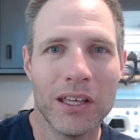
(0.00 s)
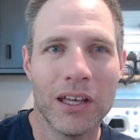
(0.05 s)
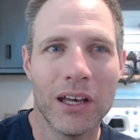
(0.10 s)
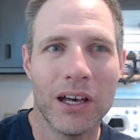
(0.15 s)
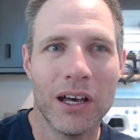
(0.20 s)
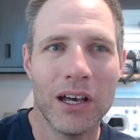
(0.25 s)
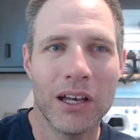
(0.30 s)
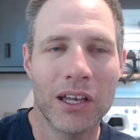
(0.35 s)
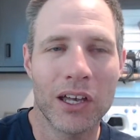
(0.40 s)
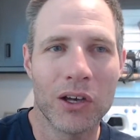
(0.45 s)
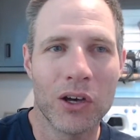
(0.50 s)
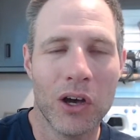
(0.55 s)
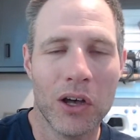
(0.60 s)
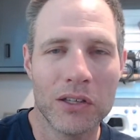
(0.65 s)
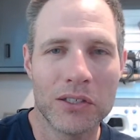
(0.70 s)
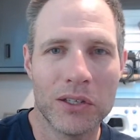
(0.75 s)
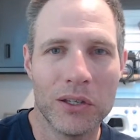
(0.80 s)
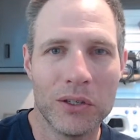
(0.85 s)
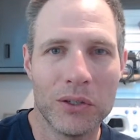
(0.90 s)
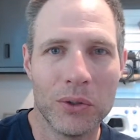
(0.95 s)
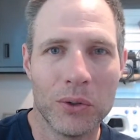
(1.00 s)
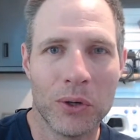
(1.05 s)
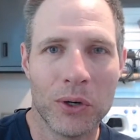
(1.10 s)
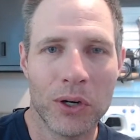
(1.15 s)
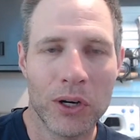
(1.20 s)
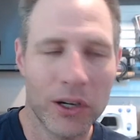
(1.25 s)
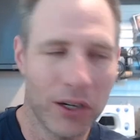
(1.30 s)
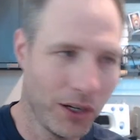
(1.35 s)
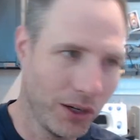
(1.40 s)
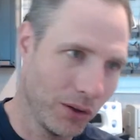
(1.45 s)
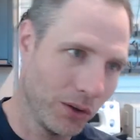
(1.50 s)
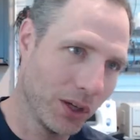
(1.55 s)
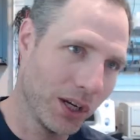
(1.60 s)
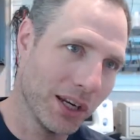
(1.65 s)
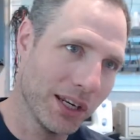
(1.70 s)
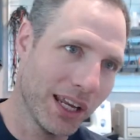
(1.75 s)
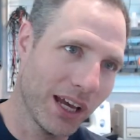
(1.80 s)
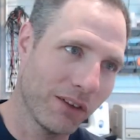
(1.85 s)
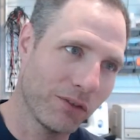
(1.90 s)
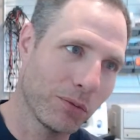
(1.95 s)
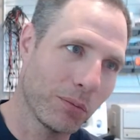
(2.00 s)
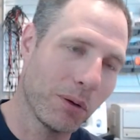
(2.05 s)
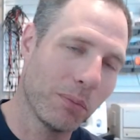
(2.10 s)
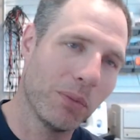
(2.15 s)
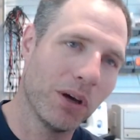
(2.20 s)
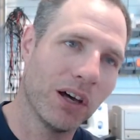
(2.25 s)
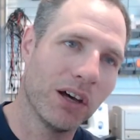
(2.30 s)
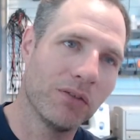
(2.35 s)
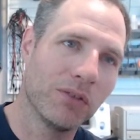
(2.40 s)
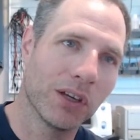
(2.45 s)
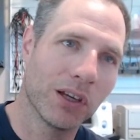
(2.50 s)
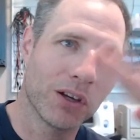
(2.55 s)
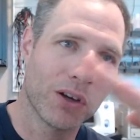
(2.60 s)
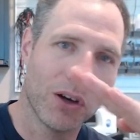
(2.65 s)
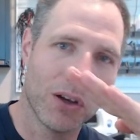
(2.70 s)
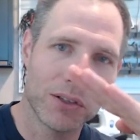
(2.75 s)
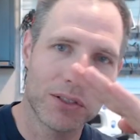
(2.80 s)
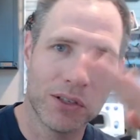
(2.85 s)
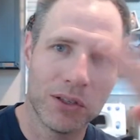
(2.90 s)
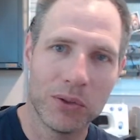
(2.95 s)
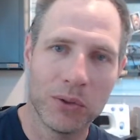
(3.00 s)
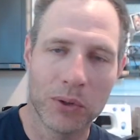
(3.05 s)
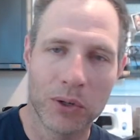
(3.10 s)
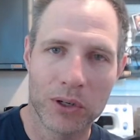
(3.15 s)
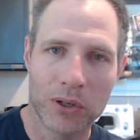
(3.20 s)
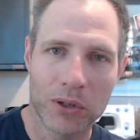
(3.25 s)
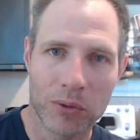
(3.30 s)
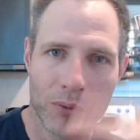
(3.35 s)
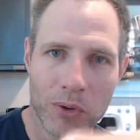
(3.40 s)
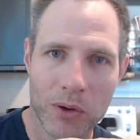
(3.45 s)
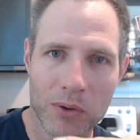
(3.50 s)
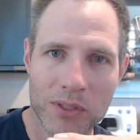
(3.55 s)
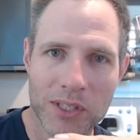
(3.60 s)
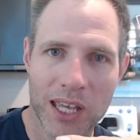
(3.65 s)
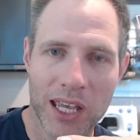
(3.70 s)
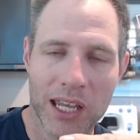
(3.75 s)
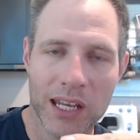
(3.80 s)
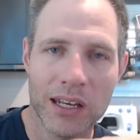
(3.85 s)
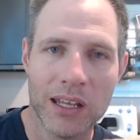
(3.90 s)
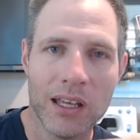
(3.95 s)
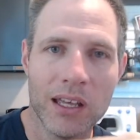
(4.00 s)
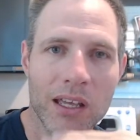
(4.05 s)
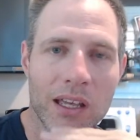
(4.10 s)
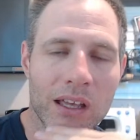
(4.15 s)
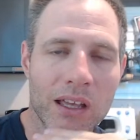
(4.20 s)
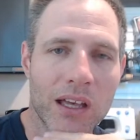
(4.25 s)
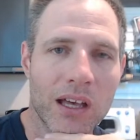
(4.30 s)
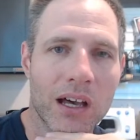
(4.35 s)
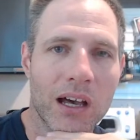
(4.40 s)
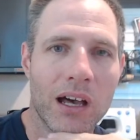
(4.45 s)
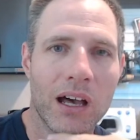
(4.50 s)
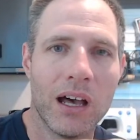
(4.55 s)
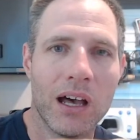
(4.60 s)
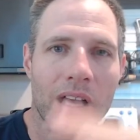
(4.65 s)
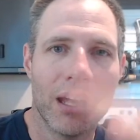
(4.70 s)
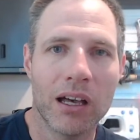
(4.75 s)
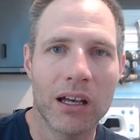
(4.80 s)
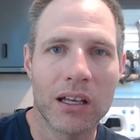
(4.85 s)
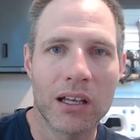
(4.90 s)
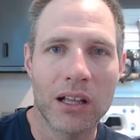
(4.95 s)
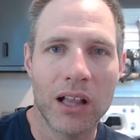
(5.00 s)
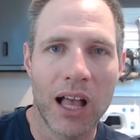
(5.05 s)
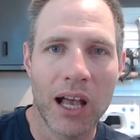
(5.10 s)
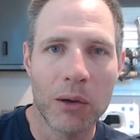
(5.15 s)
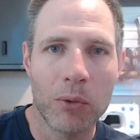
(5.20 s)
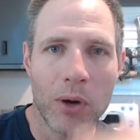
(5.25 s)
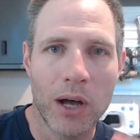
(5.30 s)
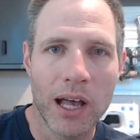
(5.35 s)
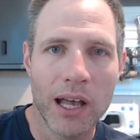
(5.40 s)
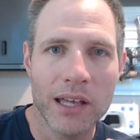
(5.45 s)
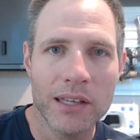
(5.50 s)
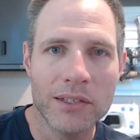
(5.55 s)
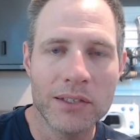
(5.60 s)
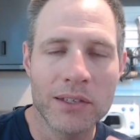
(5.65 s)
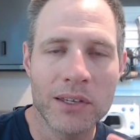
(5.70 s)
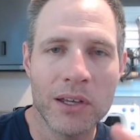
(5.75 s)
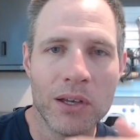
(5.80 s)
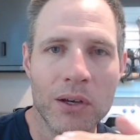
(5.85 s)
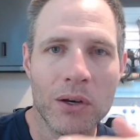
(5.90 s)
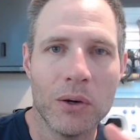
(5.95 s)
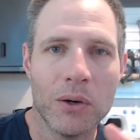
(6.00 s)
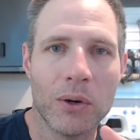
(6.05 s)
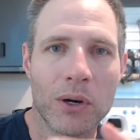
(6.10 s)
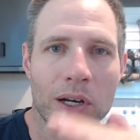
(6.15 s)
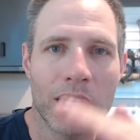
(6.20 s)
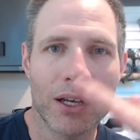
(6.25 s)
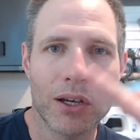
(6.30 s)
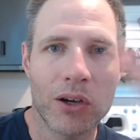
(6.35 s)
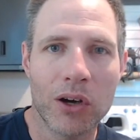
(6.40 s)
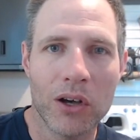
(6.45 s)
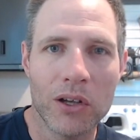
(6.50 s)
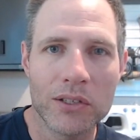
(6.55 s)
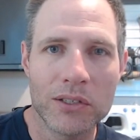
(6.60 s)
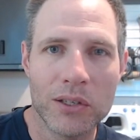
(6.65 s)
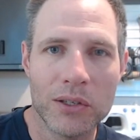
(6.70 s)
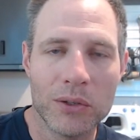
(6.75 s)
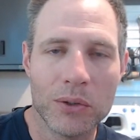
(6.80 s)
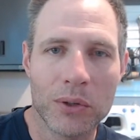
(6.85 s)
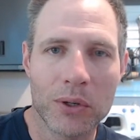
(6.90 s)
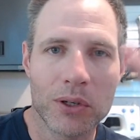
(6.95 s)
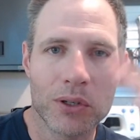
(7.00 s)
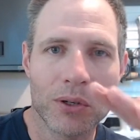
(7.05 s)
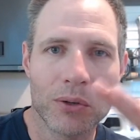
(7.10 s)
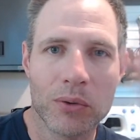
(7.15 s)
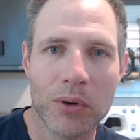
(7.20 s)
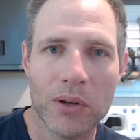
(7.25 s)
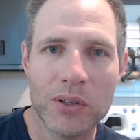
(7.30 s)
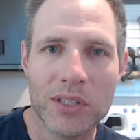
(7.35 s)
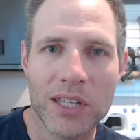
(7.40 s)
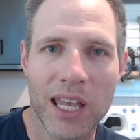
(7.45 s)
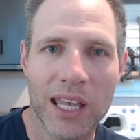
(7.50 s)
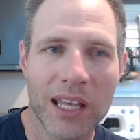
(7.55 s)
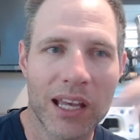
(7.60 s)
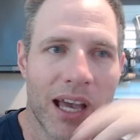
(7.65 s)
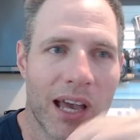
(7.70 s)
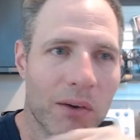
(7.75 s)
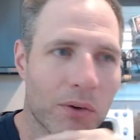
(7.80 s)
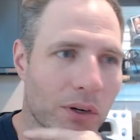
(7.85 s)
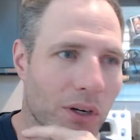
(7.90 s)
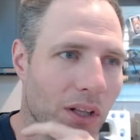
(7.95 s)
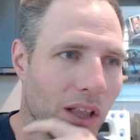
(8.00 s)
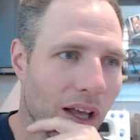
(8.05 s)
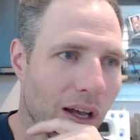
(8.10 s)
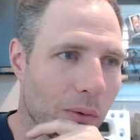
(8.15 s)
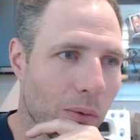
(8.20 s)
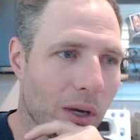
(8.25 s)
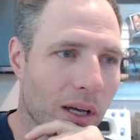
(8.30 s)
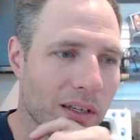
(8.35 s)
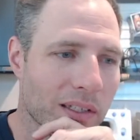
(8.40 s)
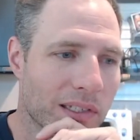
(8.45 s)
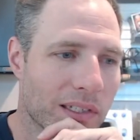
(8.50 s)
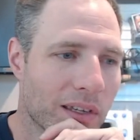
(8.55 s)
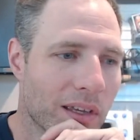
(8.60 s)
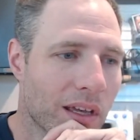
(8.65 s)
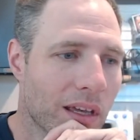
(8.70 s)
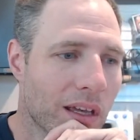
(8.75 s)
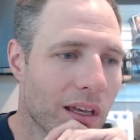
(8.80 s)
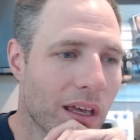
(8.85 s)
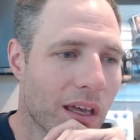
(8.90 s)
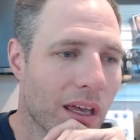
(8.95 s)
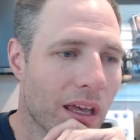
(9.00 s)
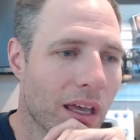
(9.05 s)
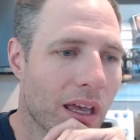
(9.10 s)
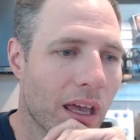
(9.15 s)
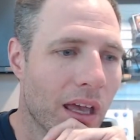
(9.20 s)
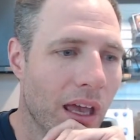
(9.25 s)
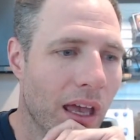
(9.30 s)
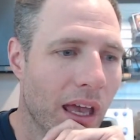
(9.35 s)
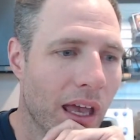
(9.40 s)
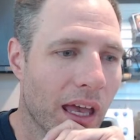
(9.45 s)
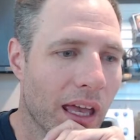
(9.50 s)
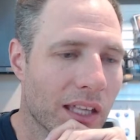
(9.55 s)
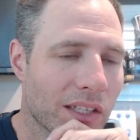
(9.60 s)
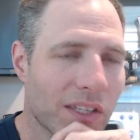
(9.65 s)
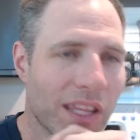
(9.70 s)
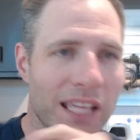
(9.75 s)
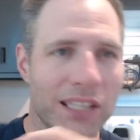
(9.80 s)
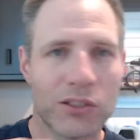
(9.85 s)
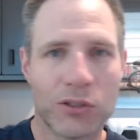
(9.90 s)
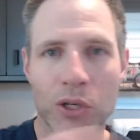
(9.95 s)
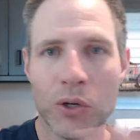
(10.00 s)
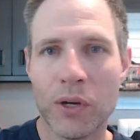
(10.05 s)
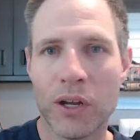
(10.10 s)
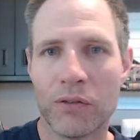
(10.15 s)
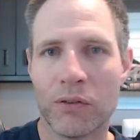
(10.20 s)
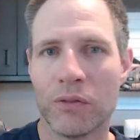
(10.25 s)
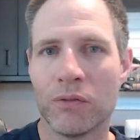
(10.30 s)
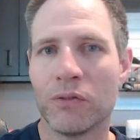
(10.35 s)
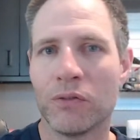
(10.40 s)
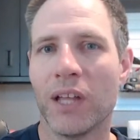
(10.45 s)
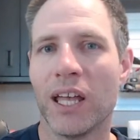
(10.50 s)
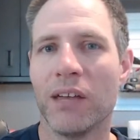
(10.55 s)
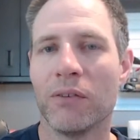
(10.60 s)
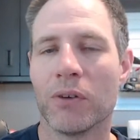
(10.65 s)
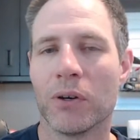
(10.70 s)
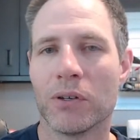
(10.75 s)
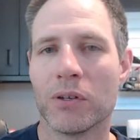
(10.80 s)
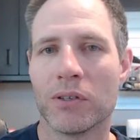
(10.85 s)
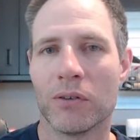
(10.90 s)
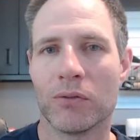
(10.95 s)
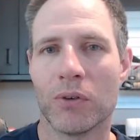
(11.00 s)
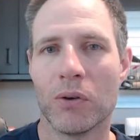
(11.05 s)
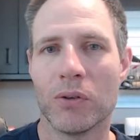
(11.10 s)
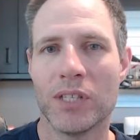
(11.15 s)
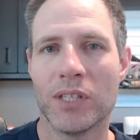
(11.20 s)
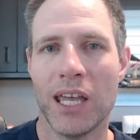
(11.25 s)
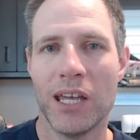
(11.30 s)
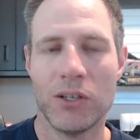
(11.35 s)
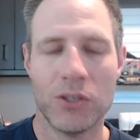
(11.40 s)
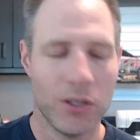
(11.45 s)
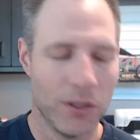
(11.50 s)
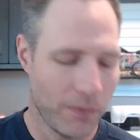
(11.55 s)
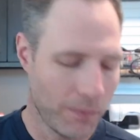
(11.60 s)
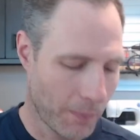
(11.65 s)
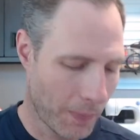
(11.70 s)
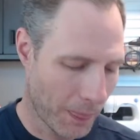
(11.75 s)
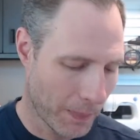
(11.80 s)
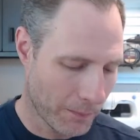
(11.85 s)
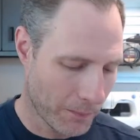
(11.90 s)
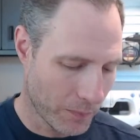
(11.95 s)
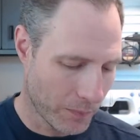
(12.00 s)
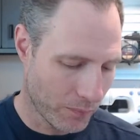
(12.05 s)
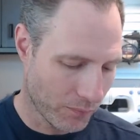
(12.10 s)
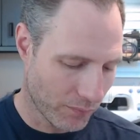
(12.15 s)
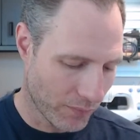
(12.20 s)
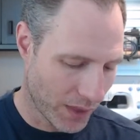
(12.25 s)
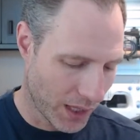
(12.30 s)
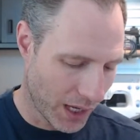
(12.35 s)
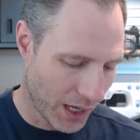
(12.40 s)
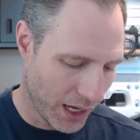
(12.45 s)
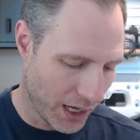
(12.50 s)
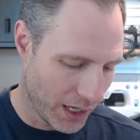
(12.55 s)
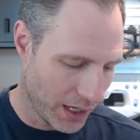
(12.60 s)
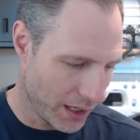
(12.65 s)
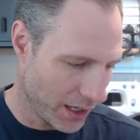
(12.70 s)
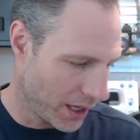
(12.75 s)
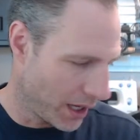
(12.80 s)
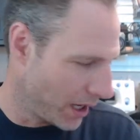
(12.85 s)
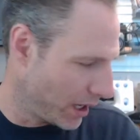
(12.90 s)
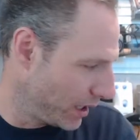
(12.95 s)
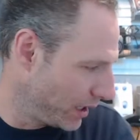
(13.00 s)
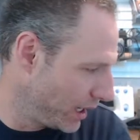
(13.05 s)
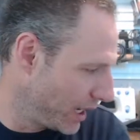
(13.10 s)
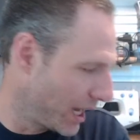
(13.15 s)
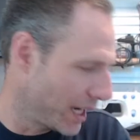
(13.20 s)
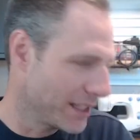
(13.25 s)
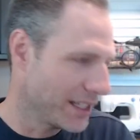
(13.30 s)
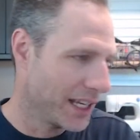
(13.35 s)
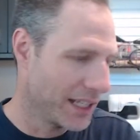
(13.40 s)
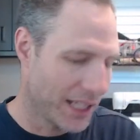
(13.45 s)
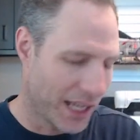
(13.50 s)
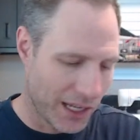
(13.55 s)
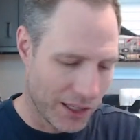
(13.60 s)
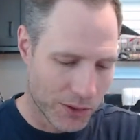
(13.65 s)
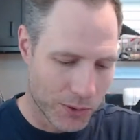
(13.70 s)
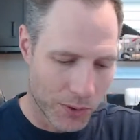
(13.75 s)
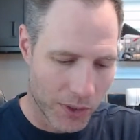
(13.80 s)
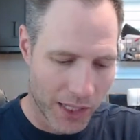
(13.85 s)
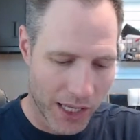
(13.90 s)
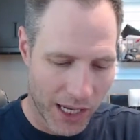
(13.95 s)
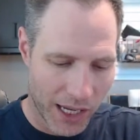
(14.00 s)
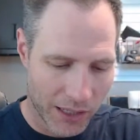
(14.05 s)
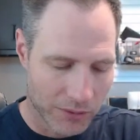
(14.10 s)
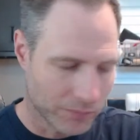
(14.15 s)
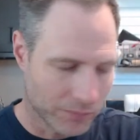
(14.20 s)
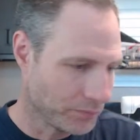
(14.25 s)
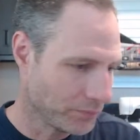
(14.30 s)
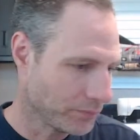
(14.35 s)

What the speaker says: It can cause the door, looking down from above, you can cause the door to rotate clockwise, or it can cause the door to rotate counterclockwise. And so that's two different flavors of rotation. And you got to take that into account.